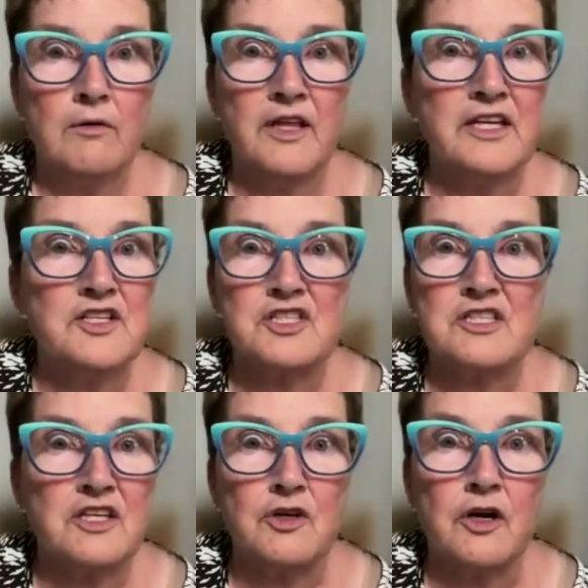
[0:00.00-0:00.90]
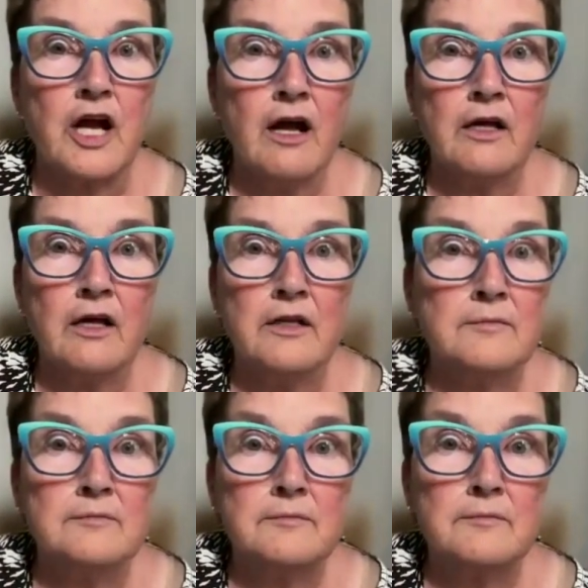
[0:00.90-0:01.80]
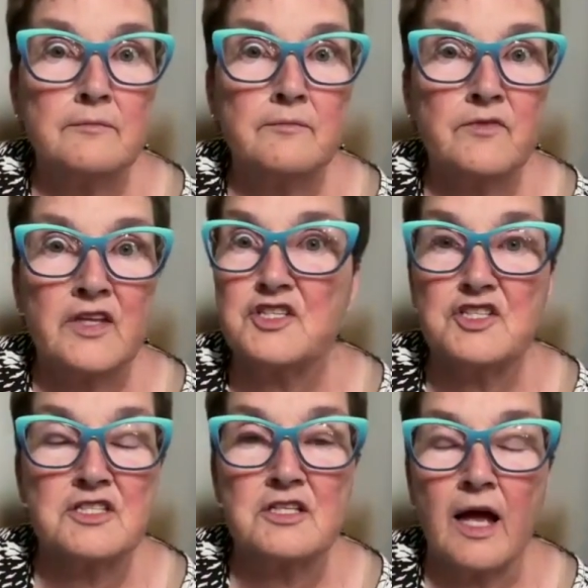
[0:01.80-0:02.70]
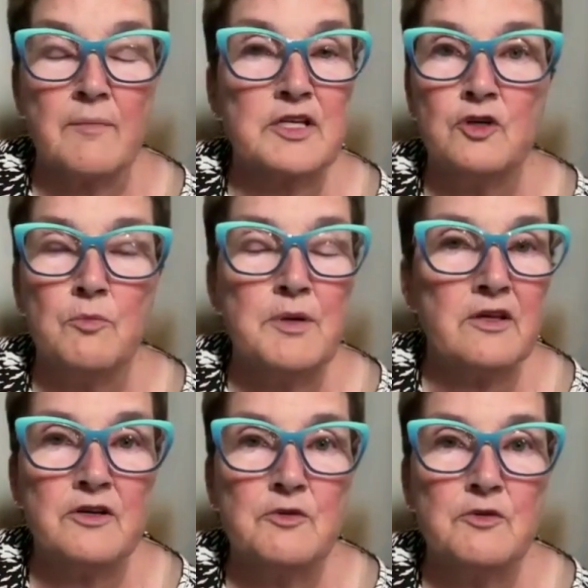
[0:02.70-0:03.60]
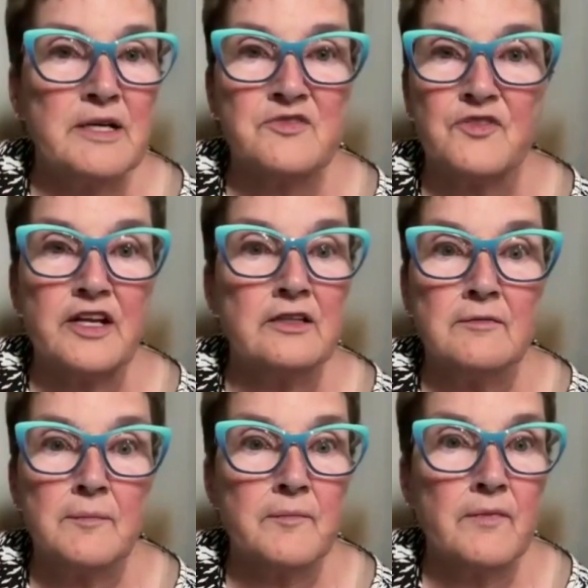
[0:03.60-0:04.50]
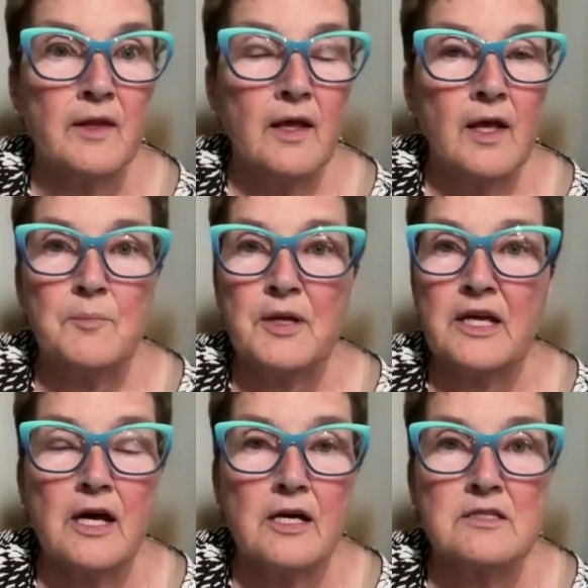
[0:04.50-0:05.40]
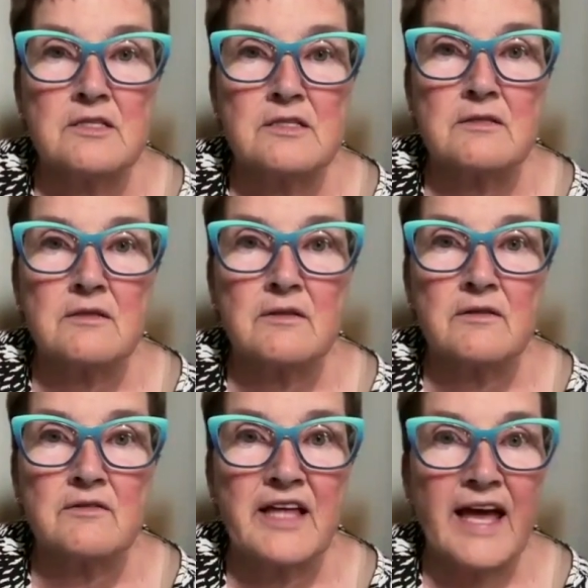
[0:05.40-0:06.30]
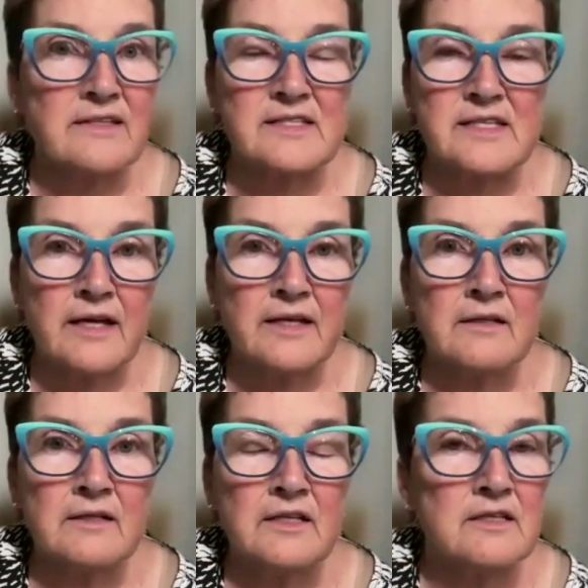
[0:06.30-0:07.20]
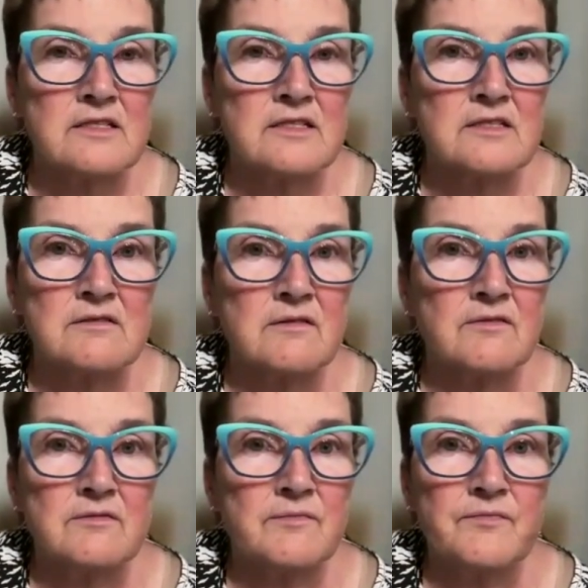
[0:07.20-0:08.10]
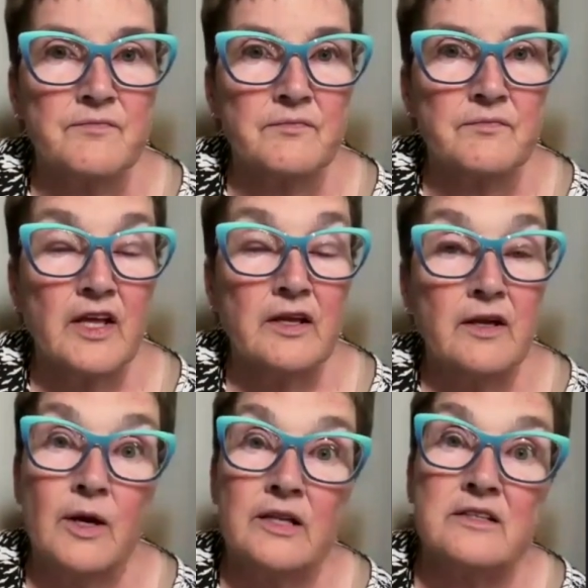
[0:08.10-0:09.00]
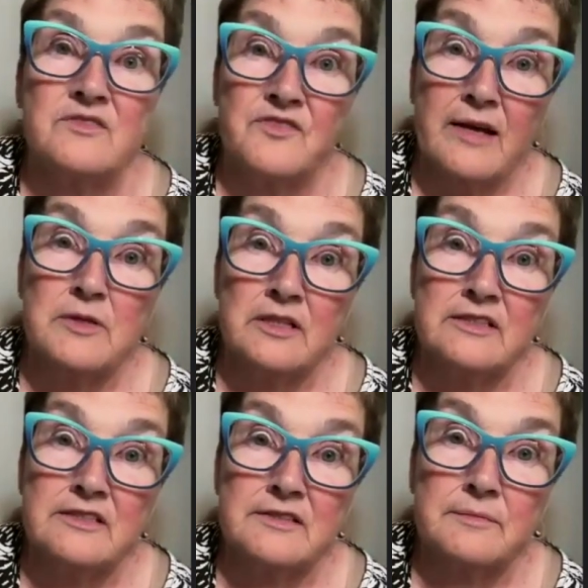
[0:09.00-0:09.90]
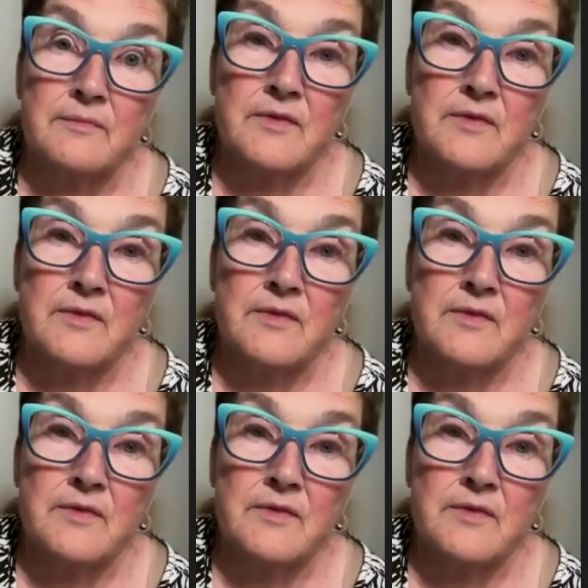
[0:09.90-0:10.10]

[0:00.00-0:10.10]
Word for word: they just think you're god they just i mean you'll be their new best friend because that set is well it's fabulous